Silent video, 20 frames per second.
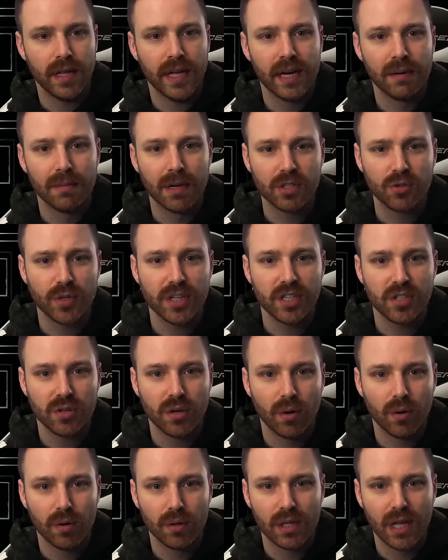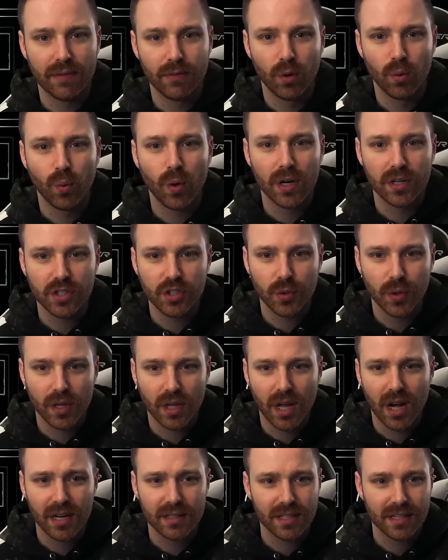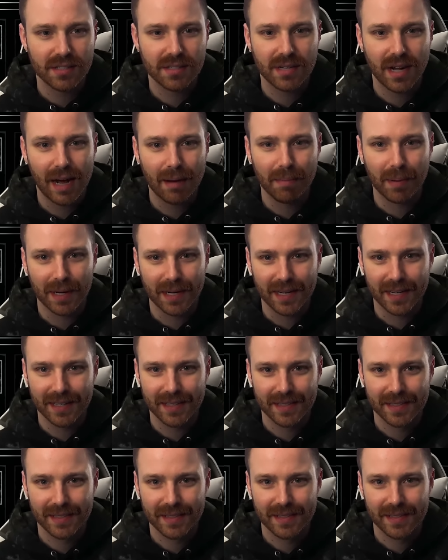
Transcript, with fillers: Helena must reach level 1 to unlock this topic.